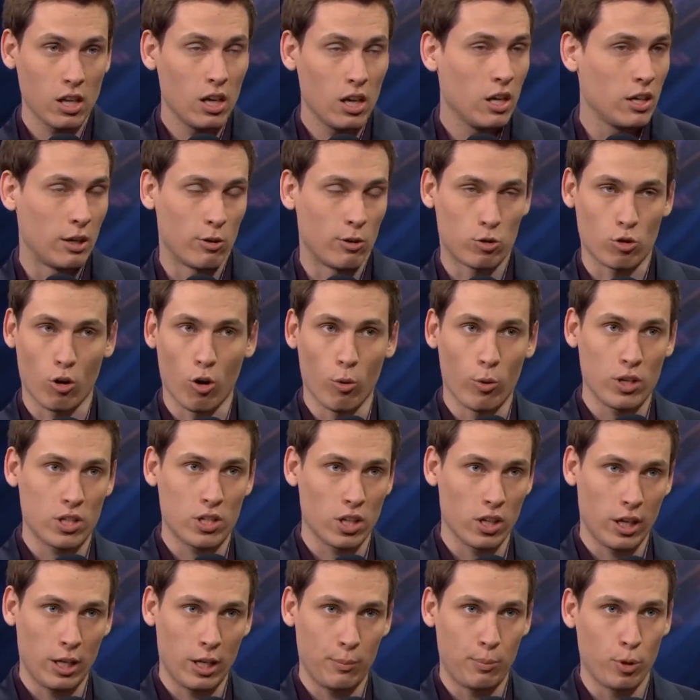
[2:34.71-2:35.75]
There was always a
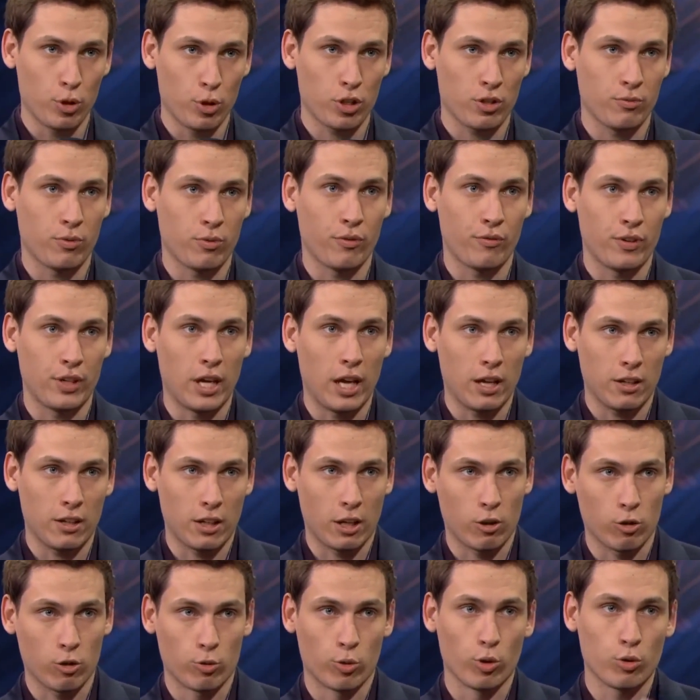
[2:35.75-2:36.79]
lane pushing from Fnatic they
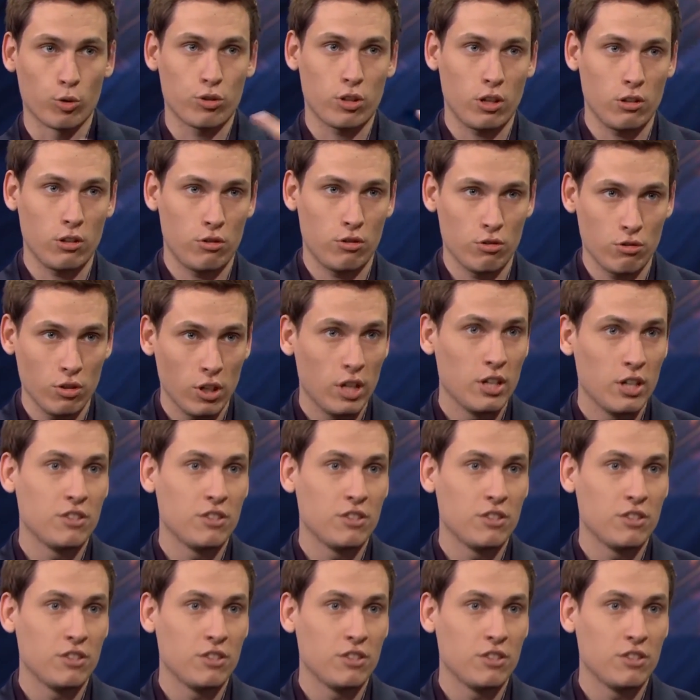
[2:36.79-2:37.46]
could rotate to,